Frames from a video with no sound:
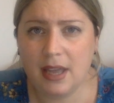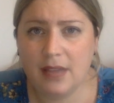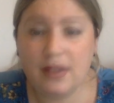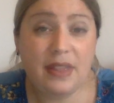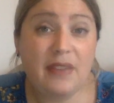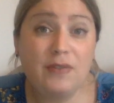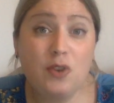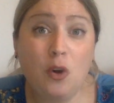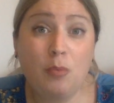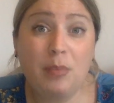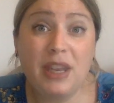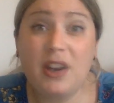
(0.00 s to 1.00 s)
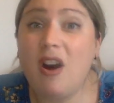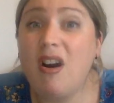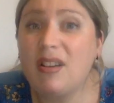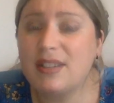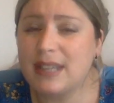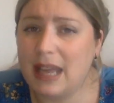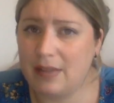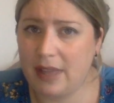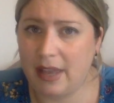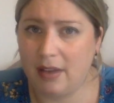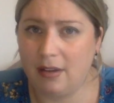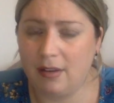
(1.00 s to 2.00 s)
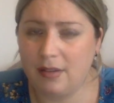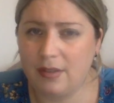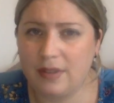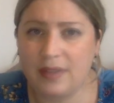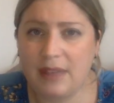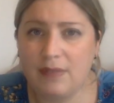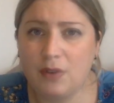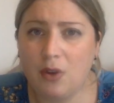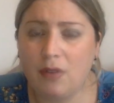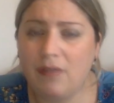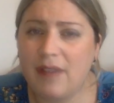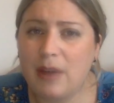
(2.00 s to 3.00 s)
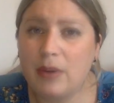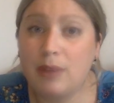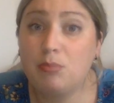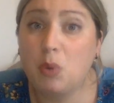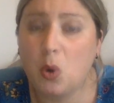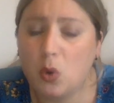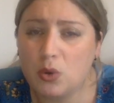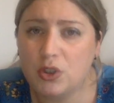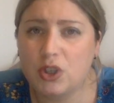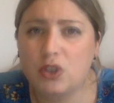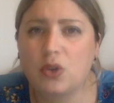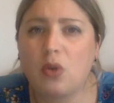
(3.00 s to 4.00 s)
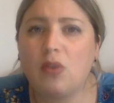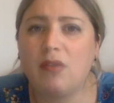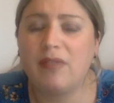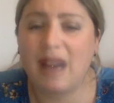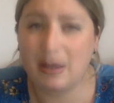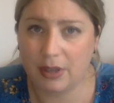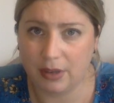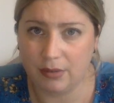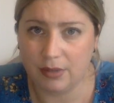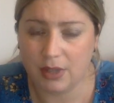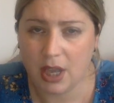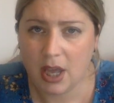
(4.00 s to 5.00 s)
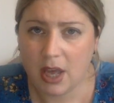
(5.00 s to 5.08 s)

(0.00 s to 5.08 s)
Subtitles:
that they've not been asked how they are, that they've not felt important or valued,